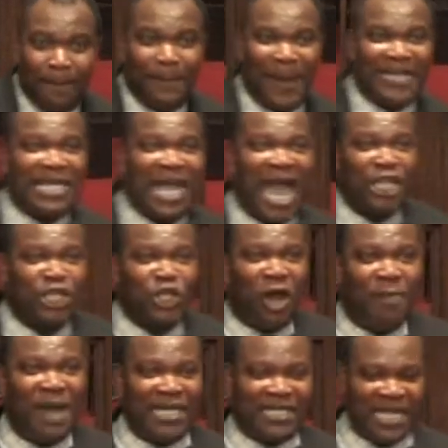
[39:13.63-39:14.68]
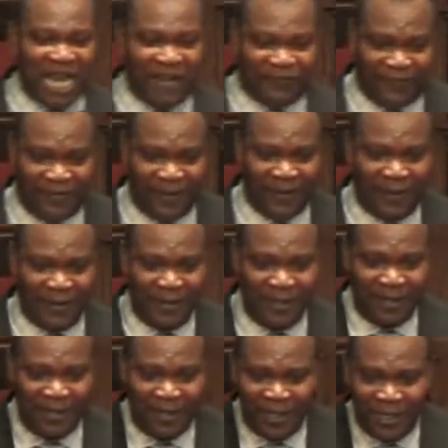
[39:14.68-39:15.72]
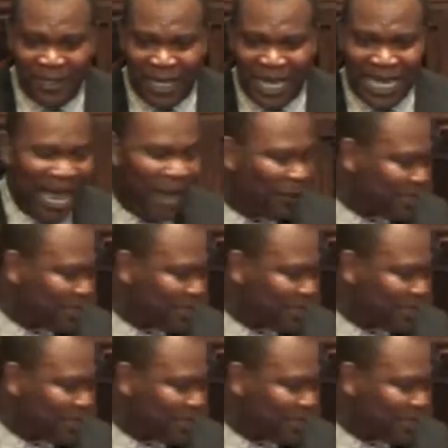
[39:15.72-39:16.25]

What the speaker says: Pastor, I saw myself and I